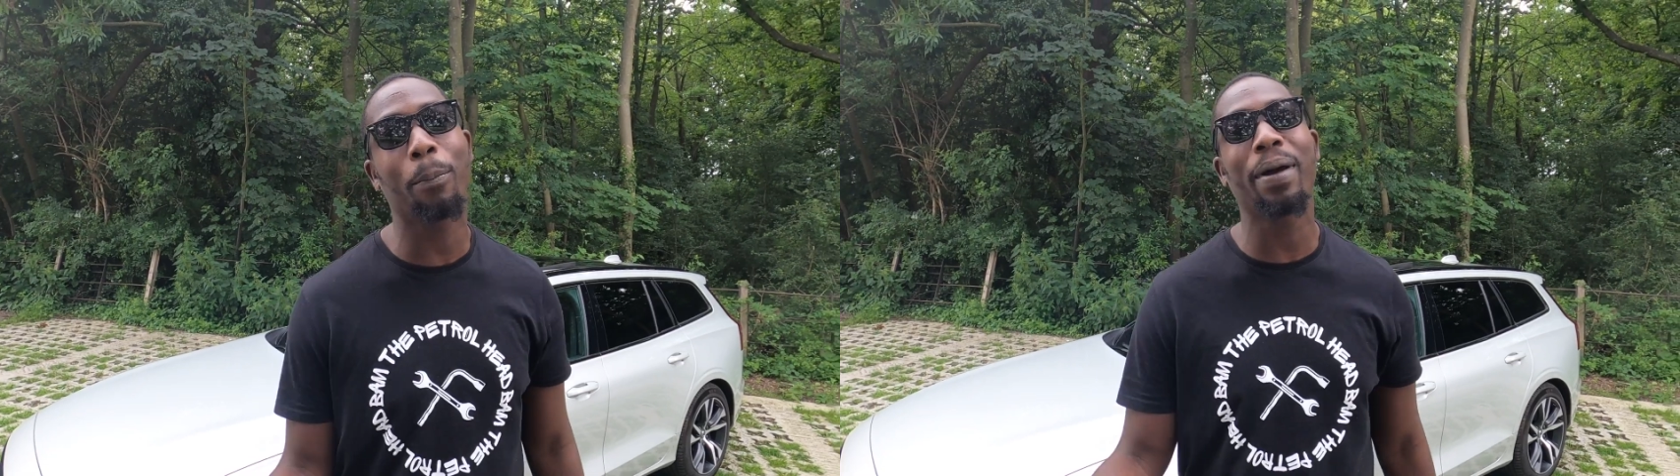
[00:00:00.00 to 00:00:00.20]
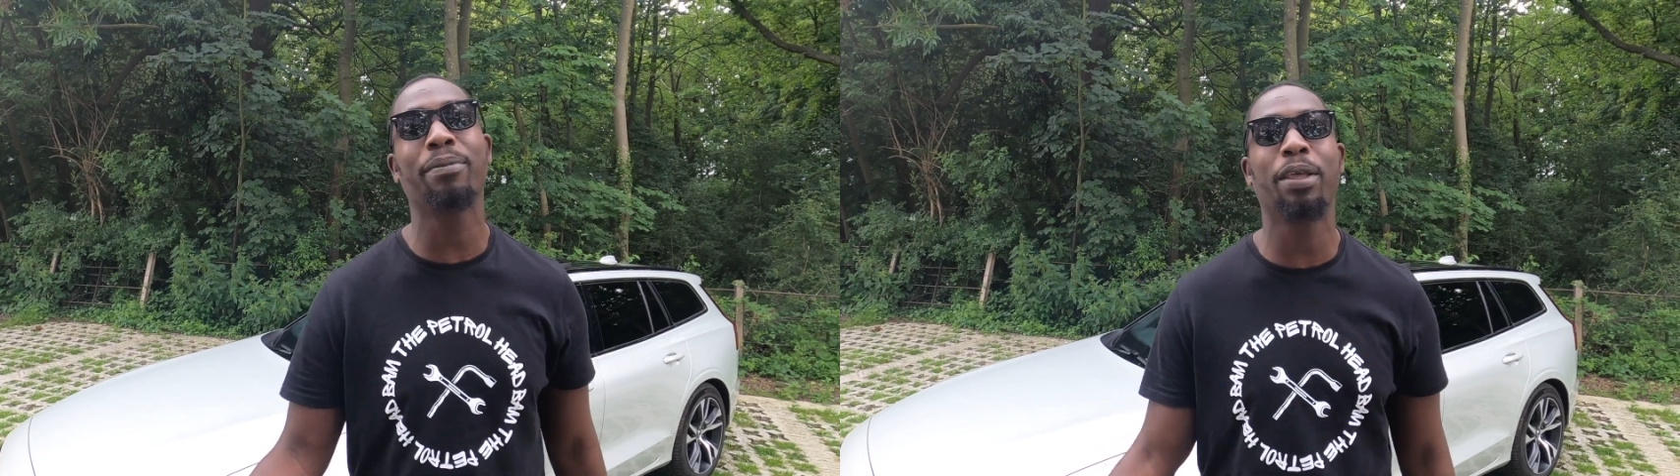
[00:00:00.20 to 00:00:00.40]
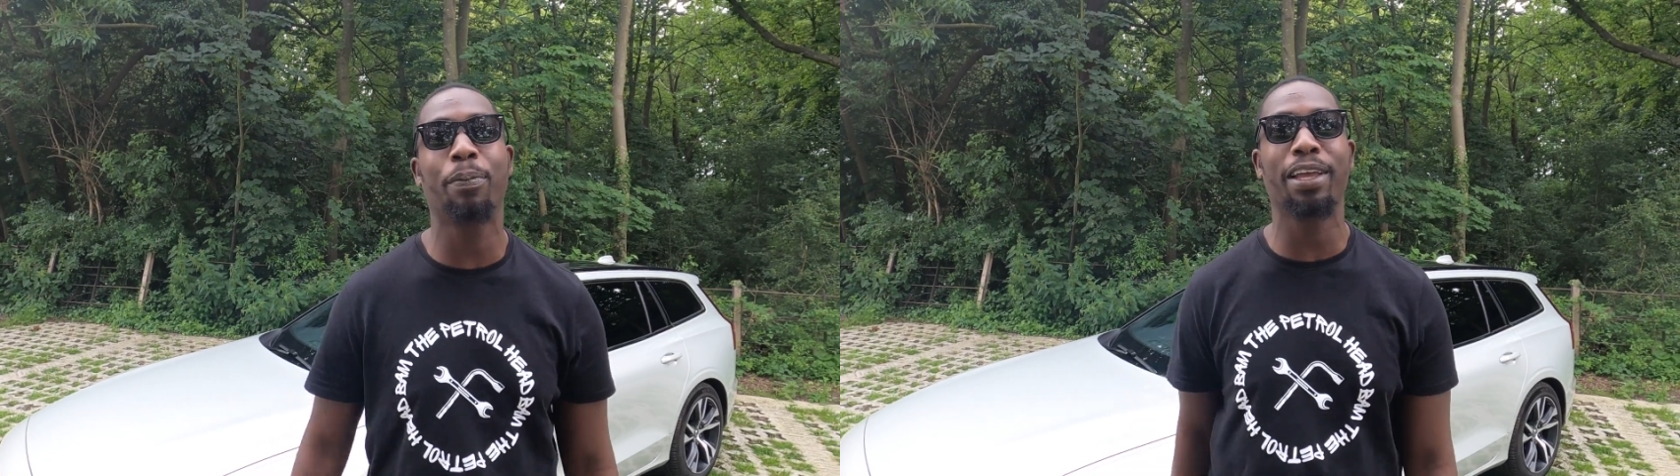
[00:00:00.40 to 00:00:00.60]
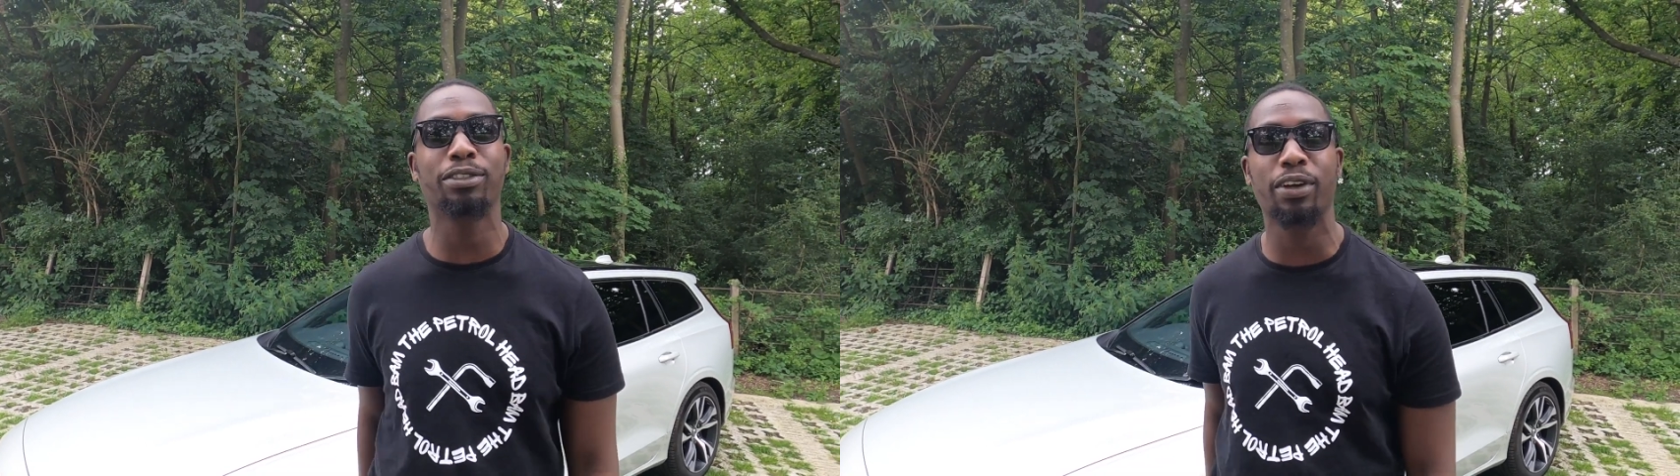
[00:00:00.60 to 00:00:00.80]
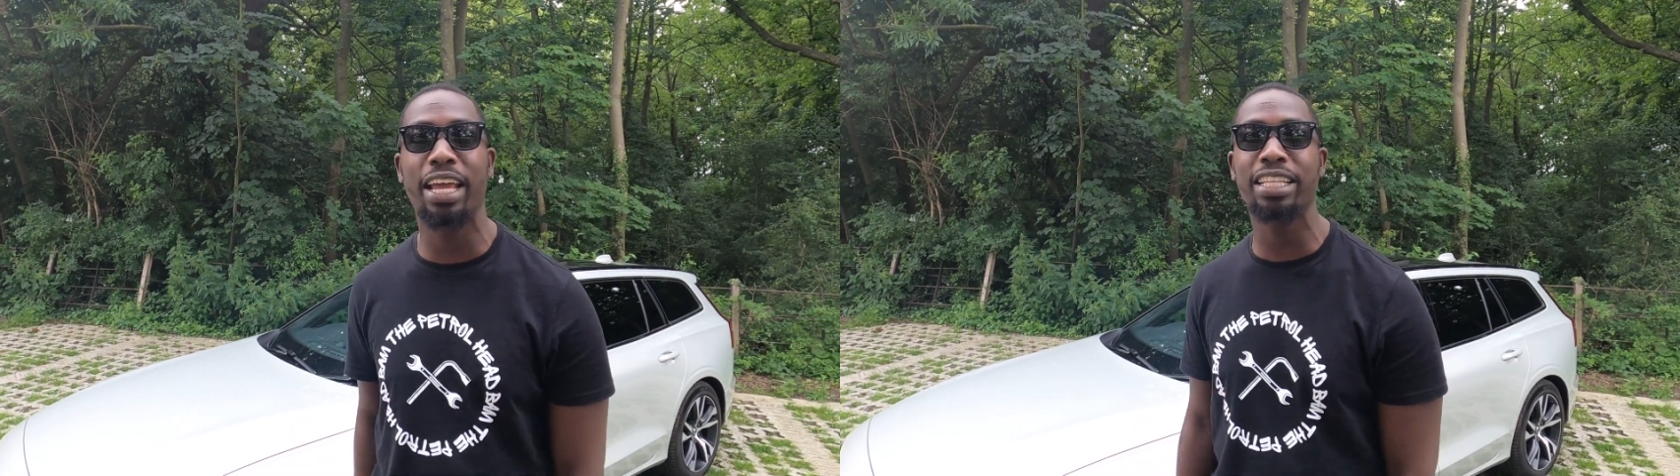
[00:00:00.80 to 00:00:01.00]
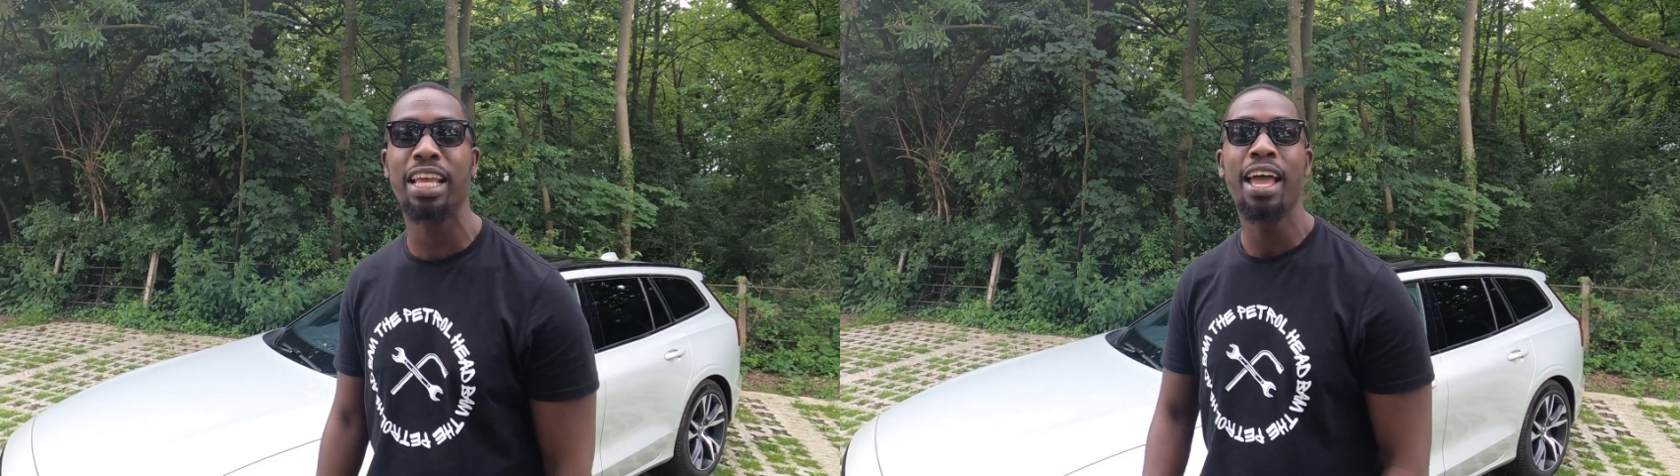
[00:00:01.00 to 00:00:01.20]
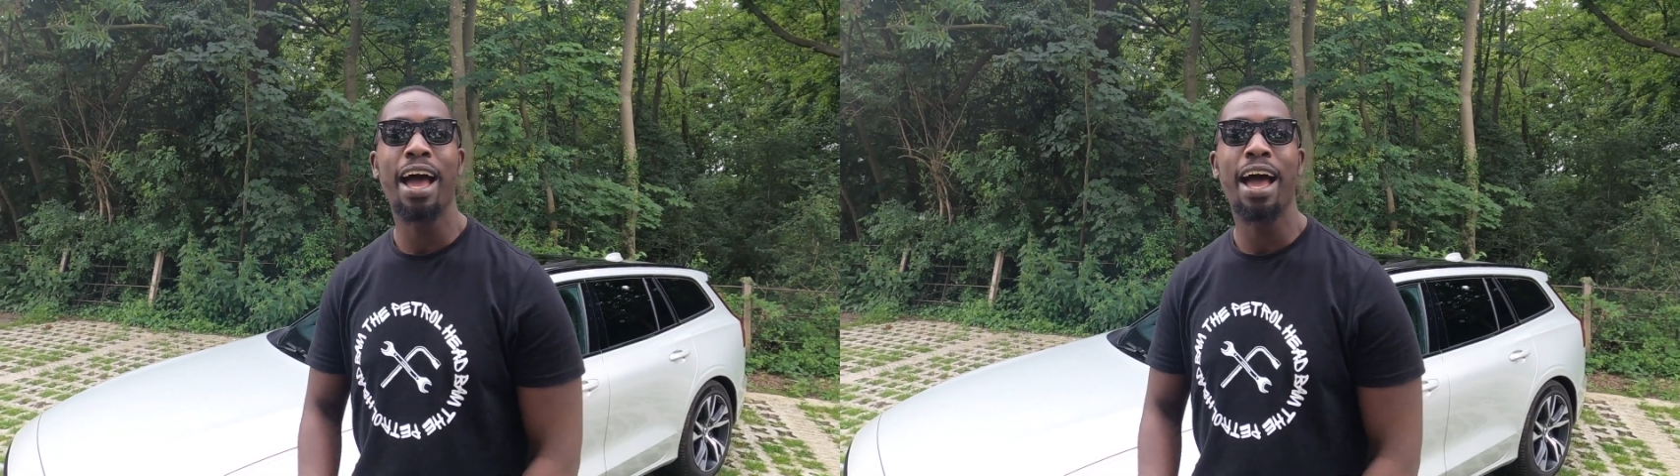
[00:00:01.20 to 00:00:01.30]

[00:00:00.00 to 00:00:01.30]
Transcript: with Bam The Petrol Head.